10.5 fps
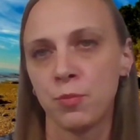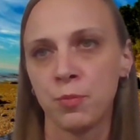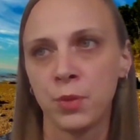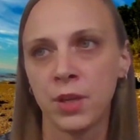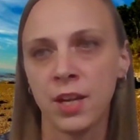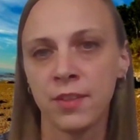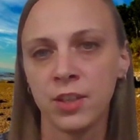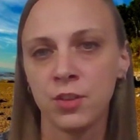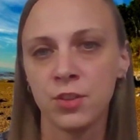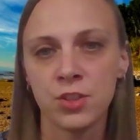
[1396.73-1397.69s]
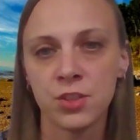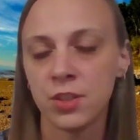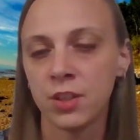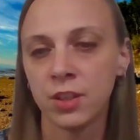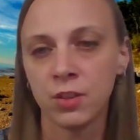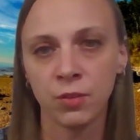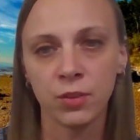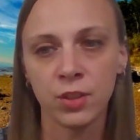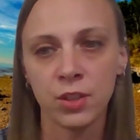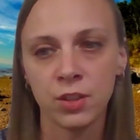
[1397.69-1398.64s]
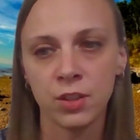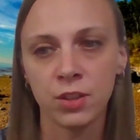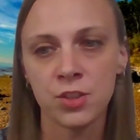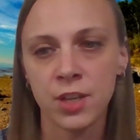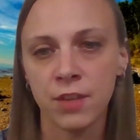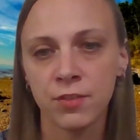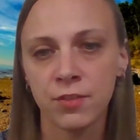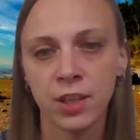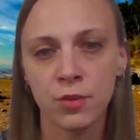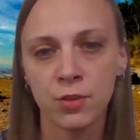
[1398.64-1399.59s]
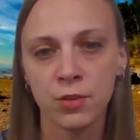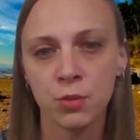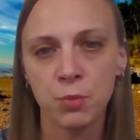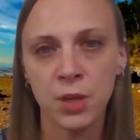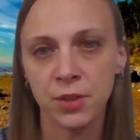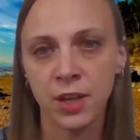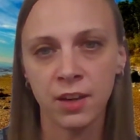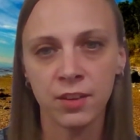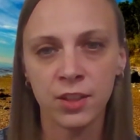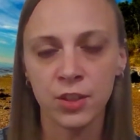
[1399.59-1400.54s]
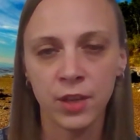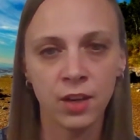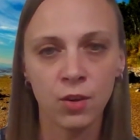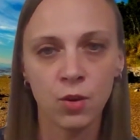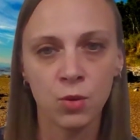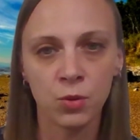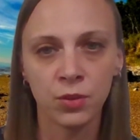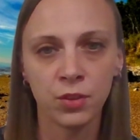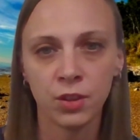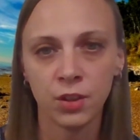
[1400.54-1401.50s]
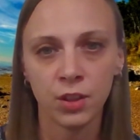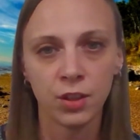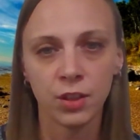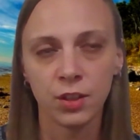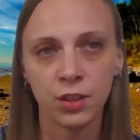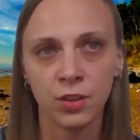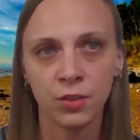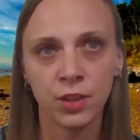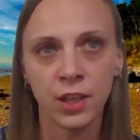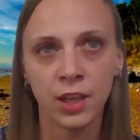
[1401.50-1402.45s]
But I think you could just, you just have to get through it the best you can, and you can't hold, you